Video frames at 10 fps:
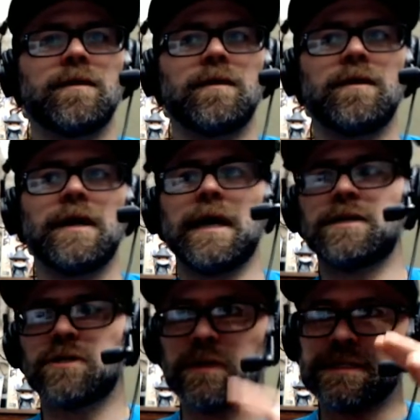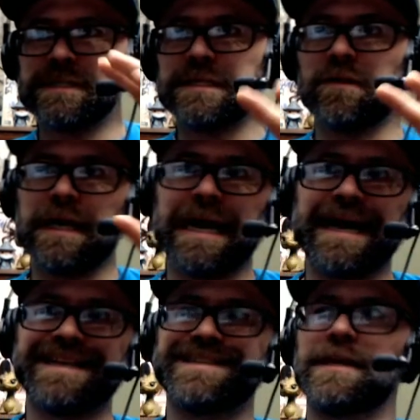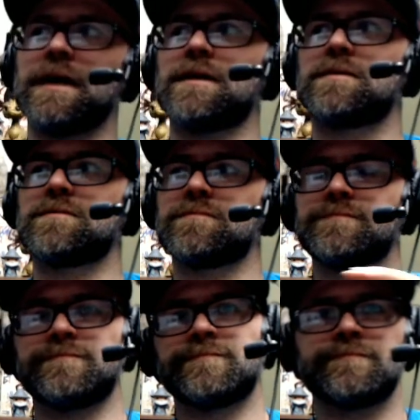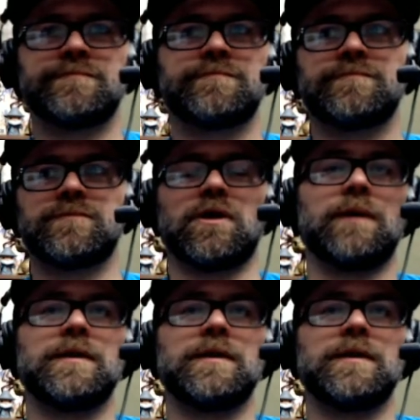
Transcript: and so it still has that. I mean,